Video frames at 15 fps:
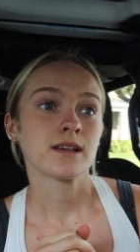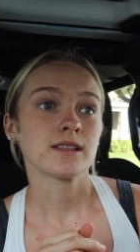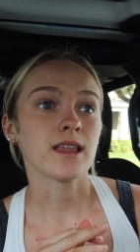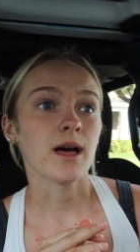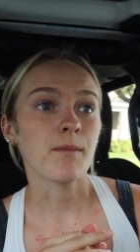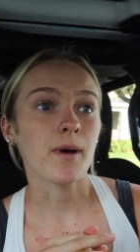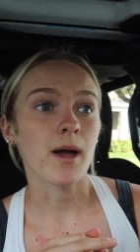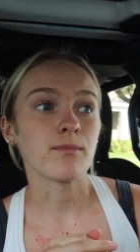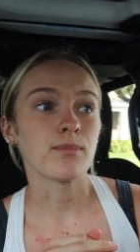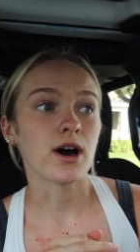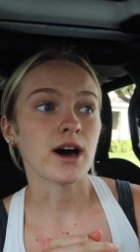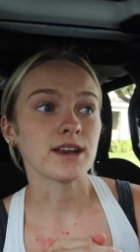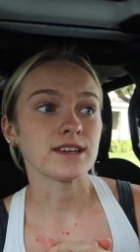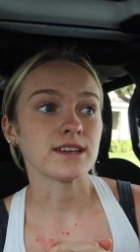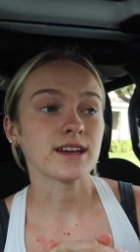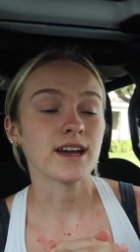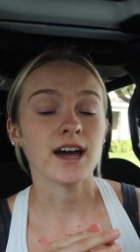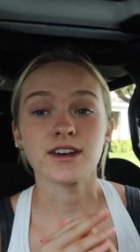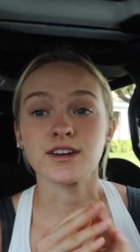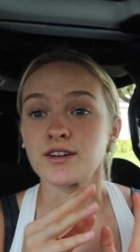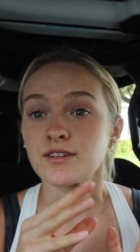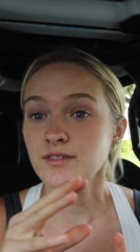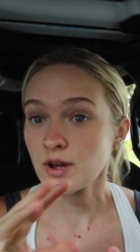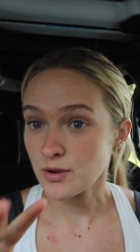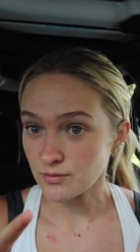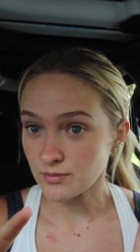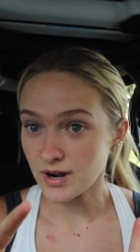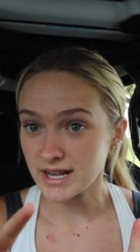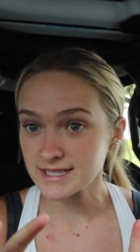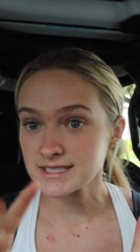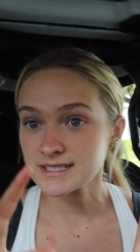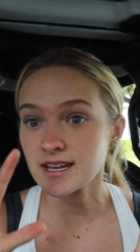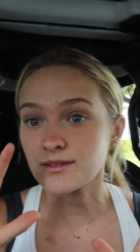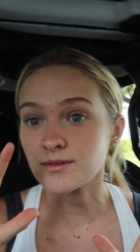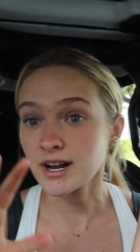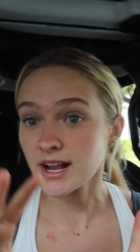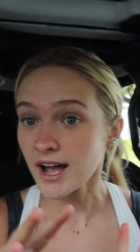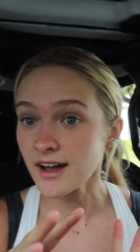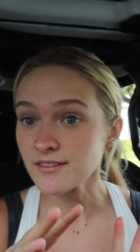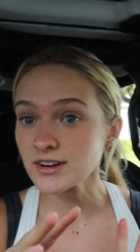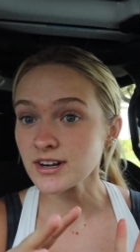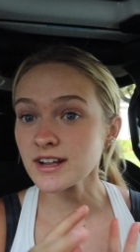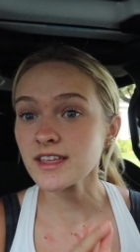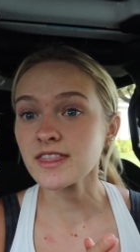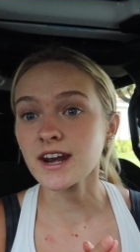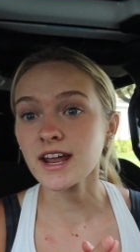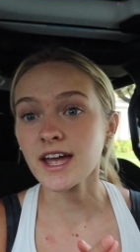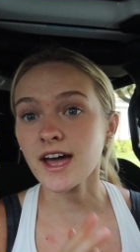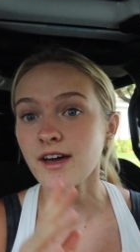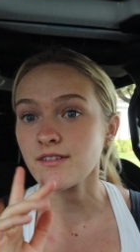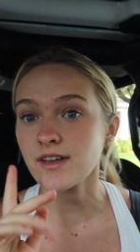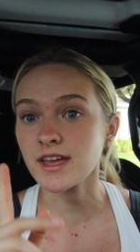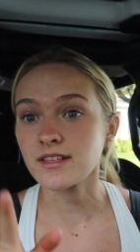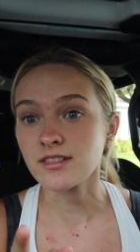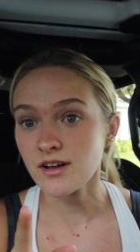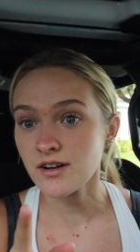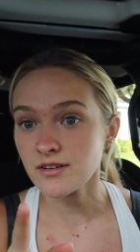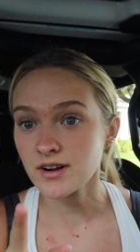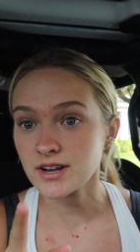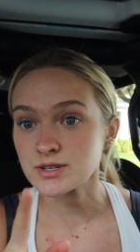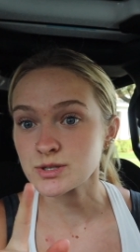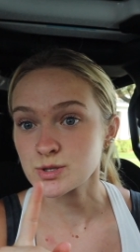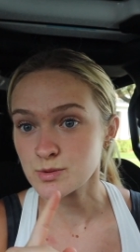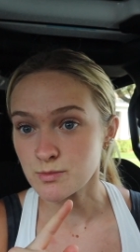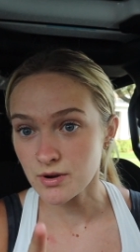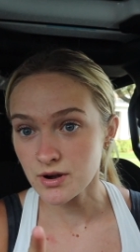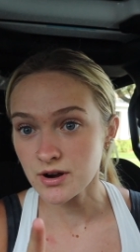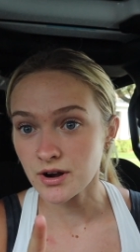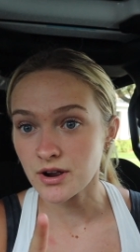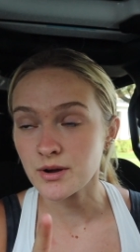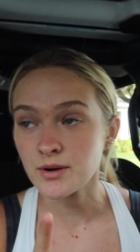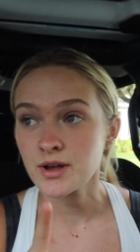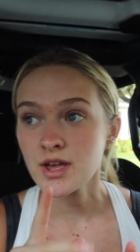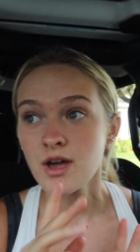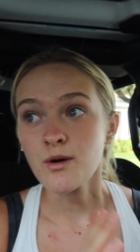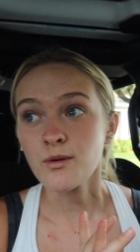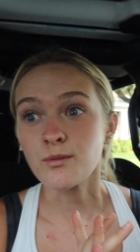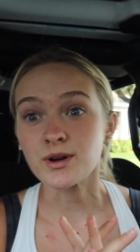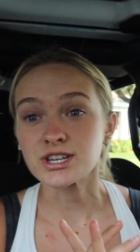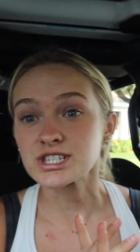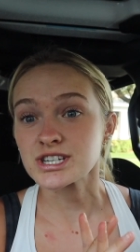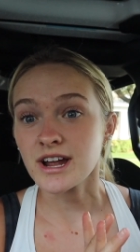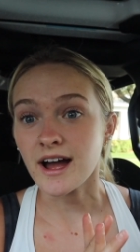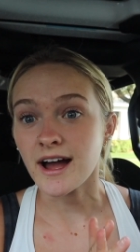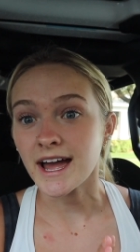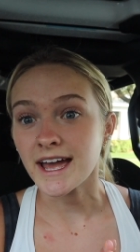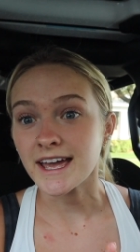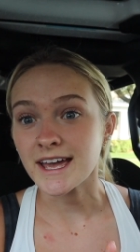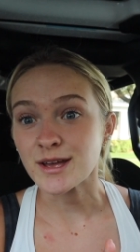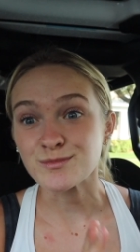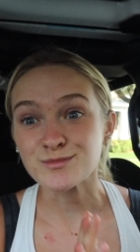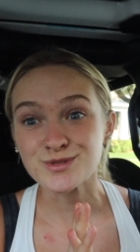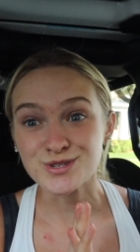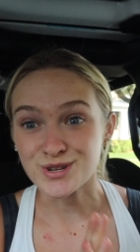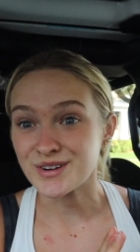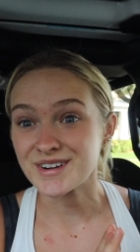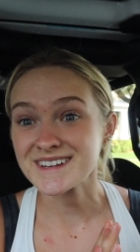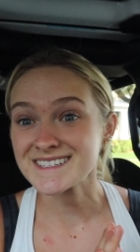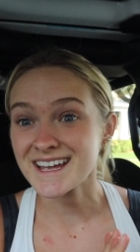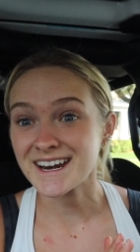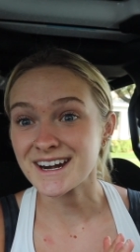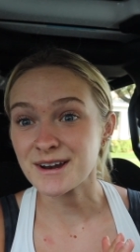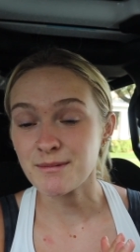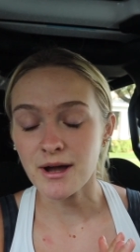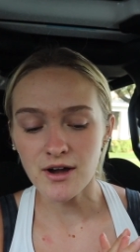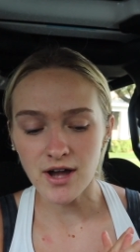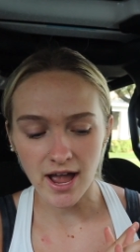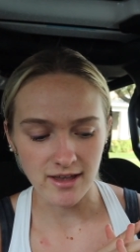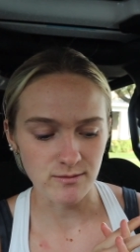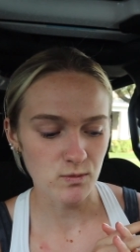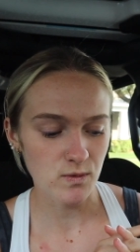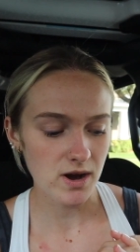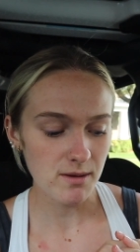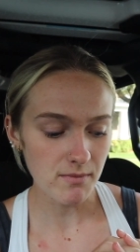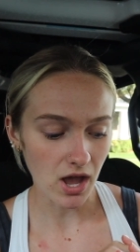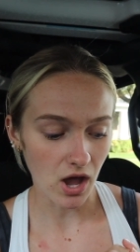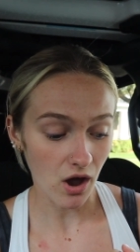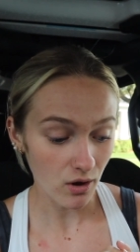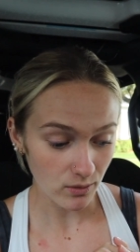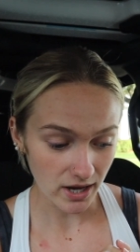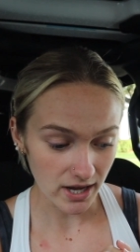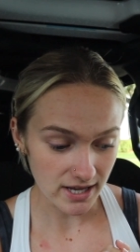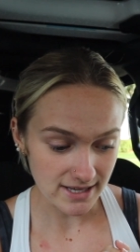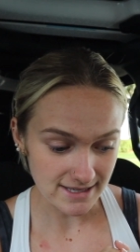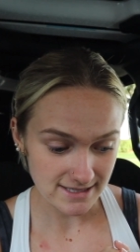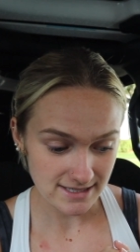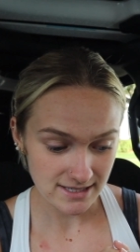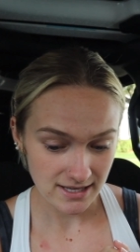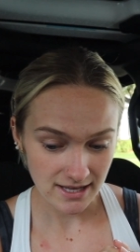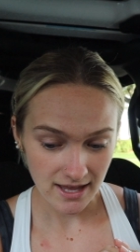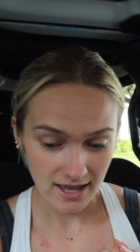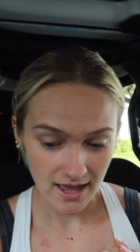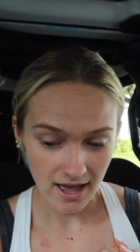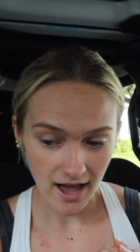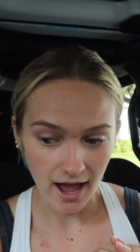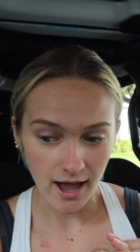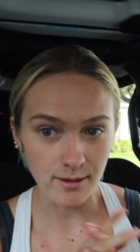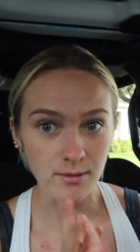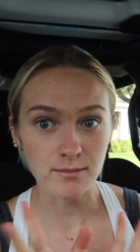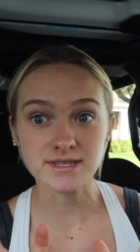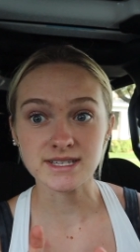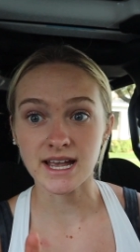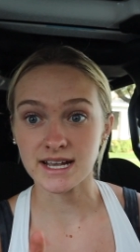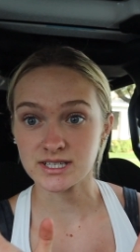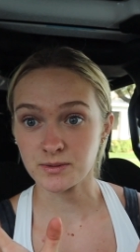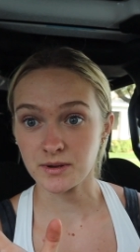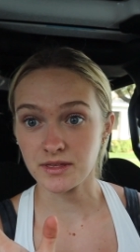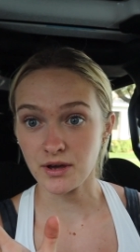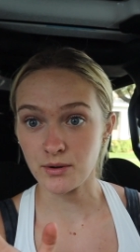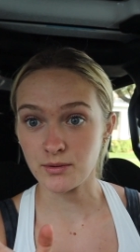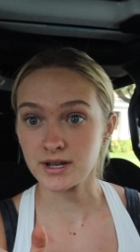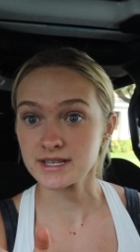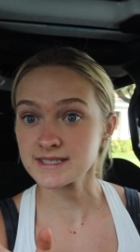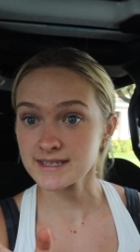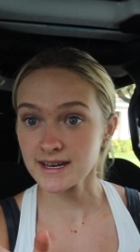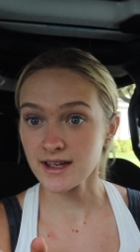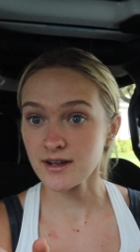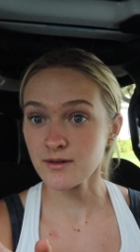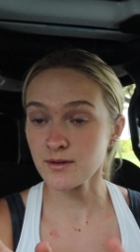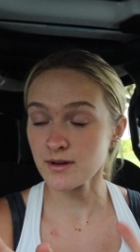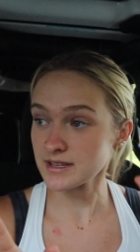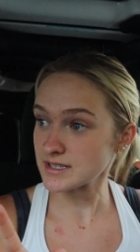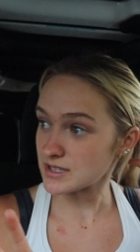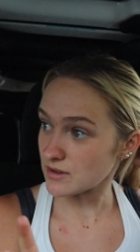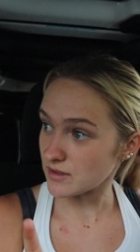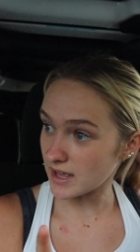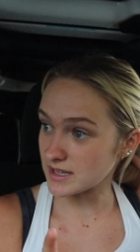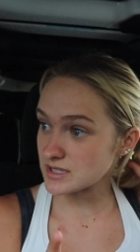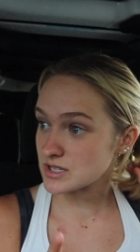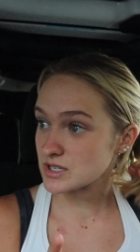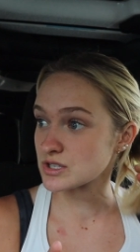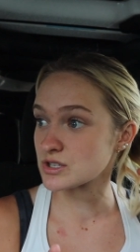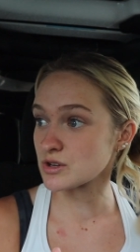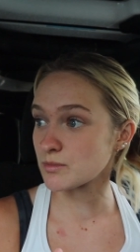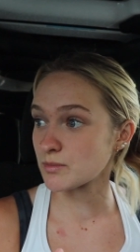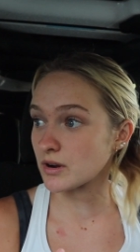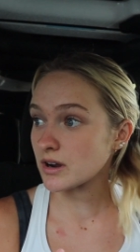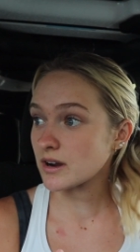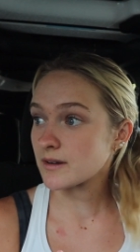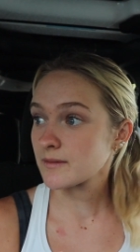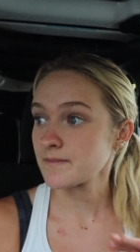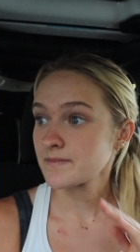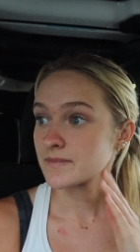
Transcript: let my body kind of rest and recover. And then I have a long run tomorrow, which I am so excited about. I've been wearing my Hoka's. I'm obsessed with Hoka's now, so that's super